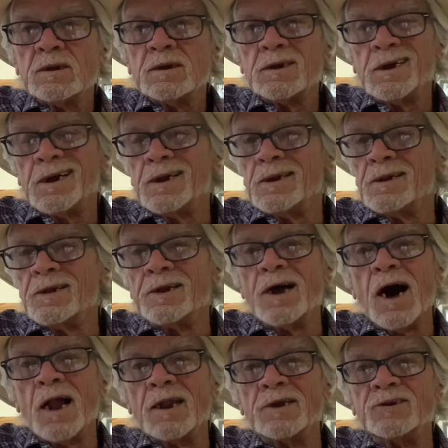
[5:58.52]
And the
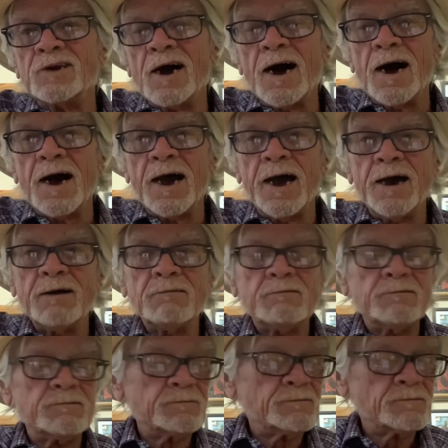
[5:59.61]
knowledge I have
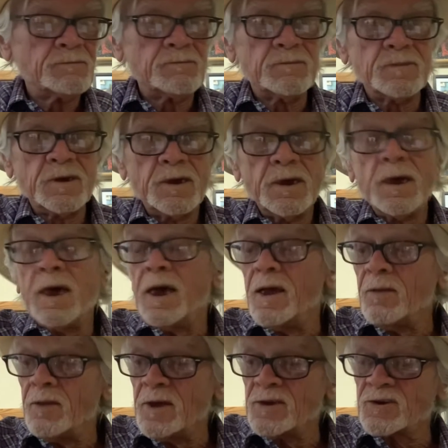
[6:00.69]

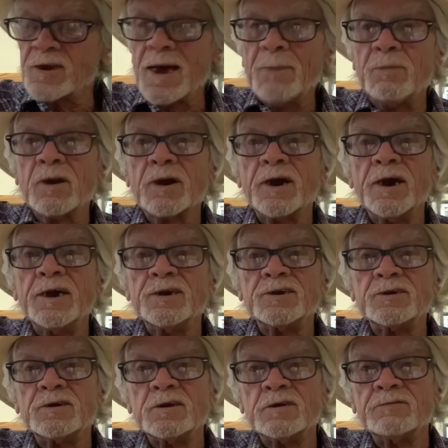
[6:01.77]
in this
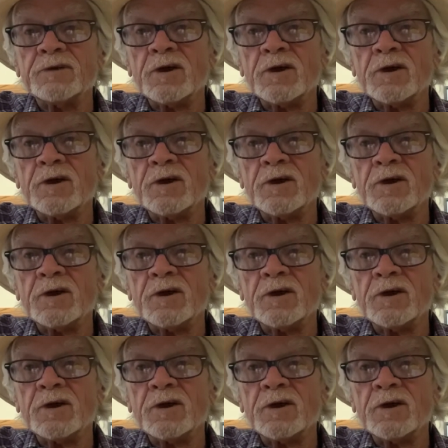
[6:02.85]
application of the